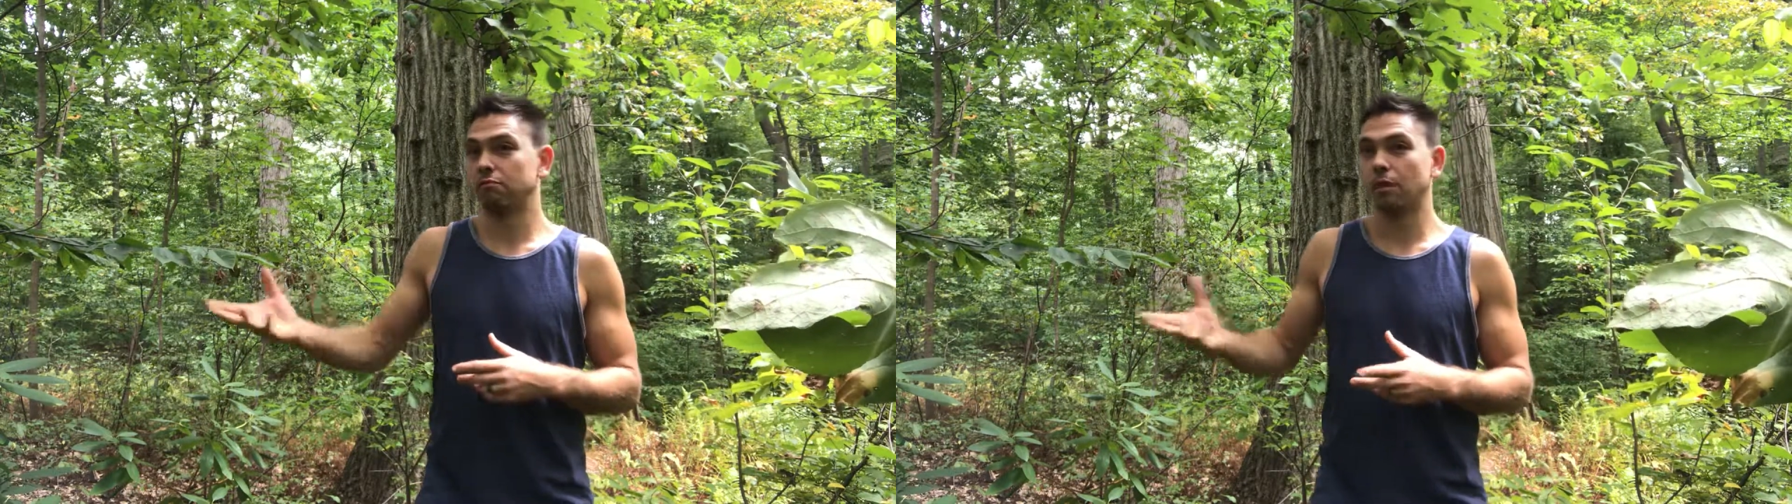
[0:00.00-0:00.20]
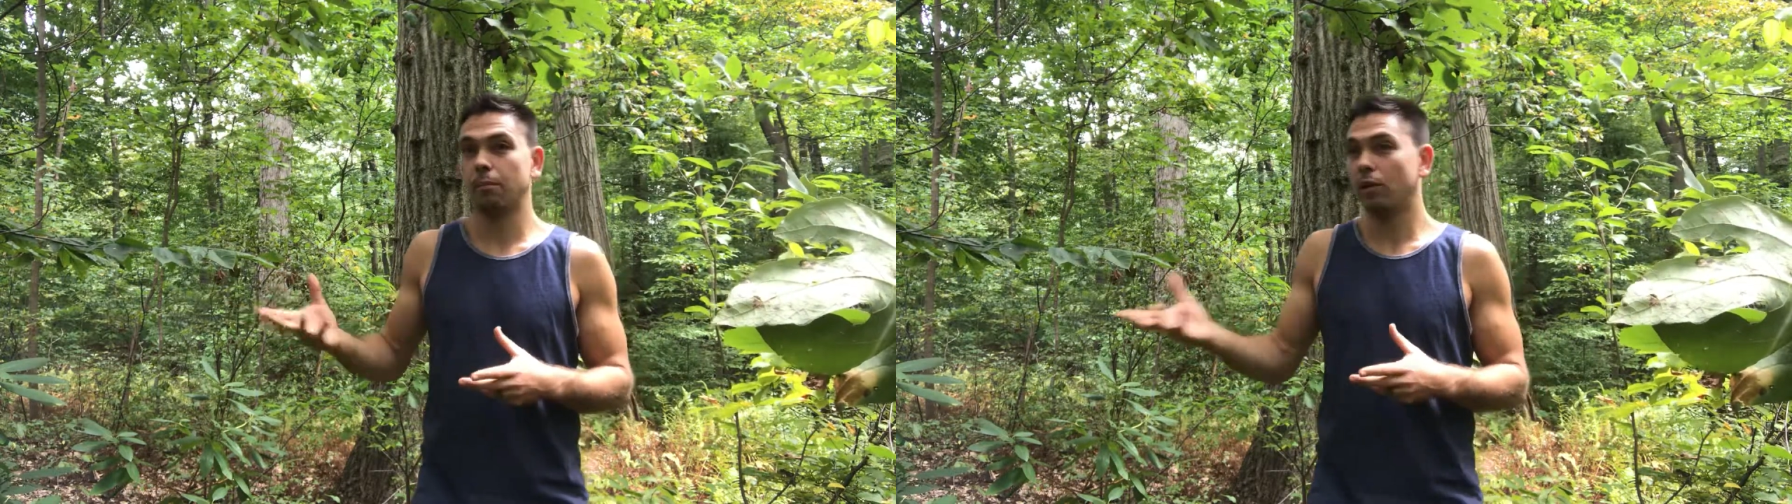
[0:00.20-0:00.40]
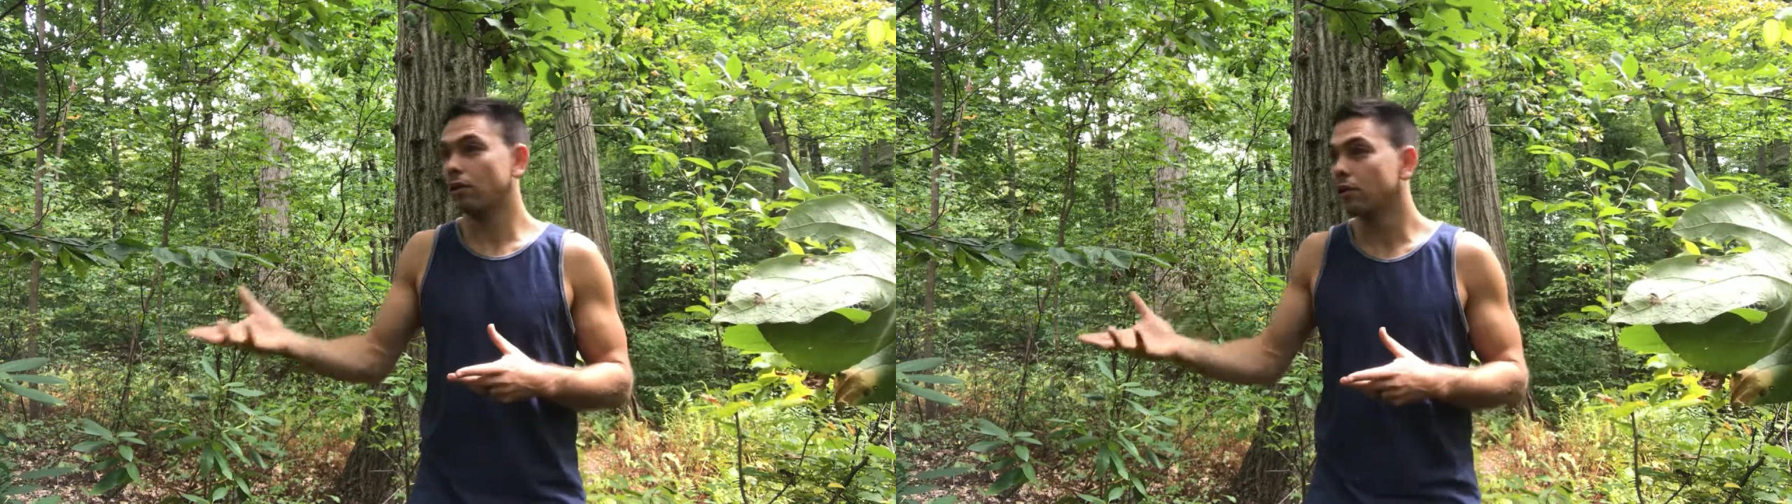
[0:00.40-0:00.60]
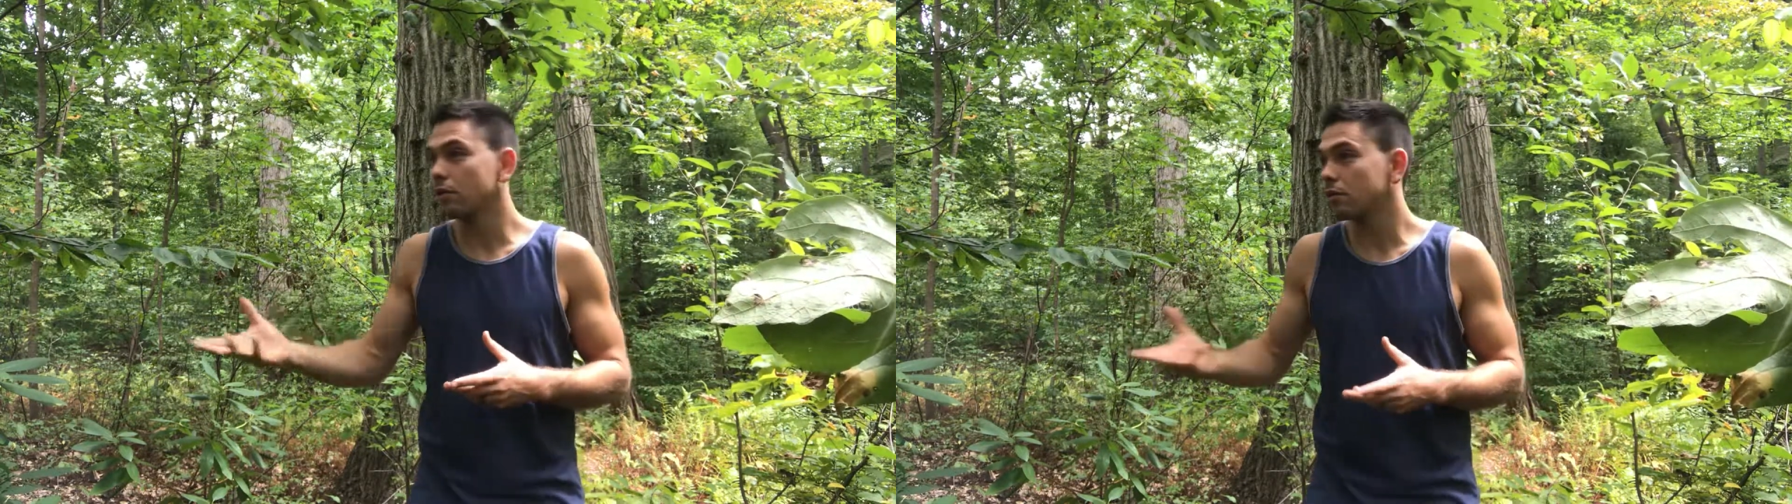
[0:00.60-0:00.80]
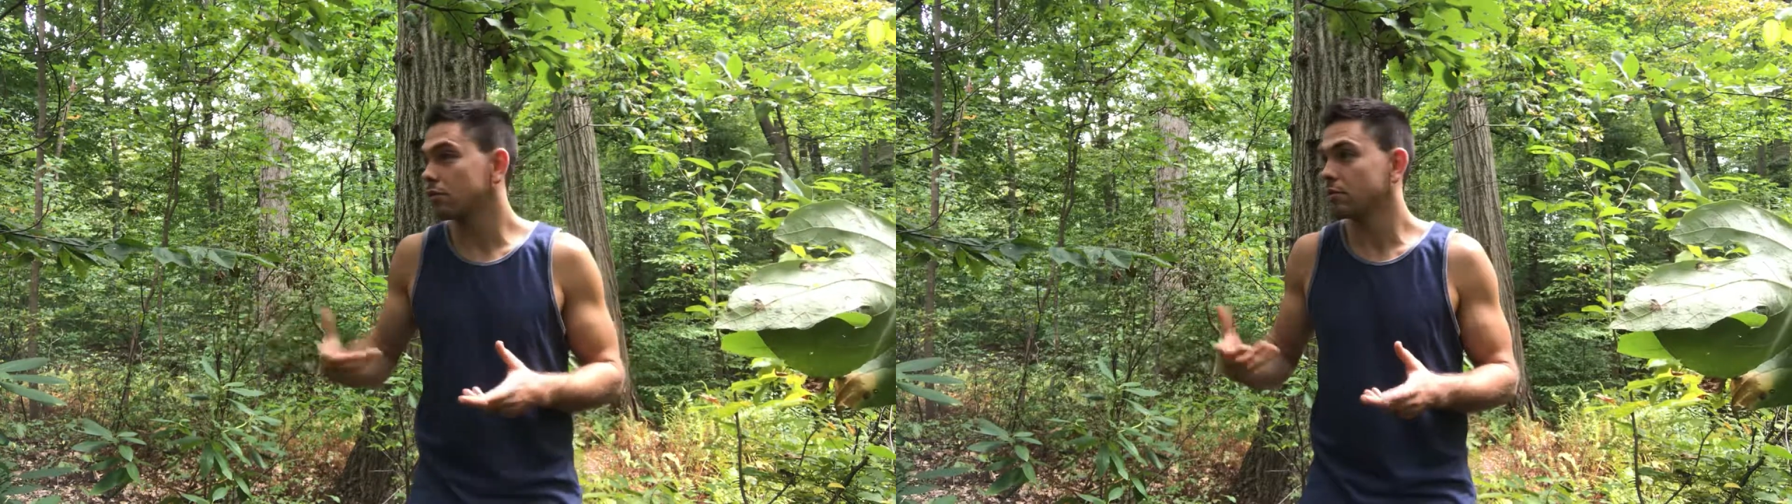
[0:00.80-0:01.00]
a
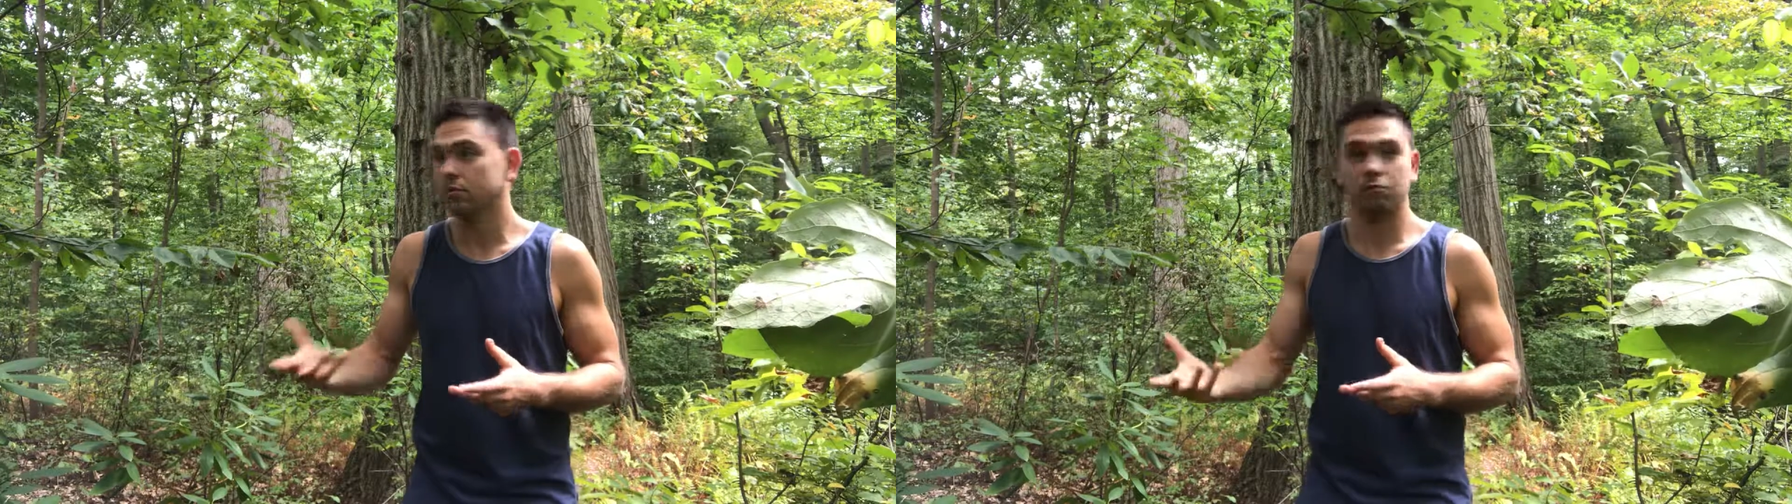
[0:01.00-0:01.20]
partner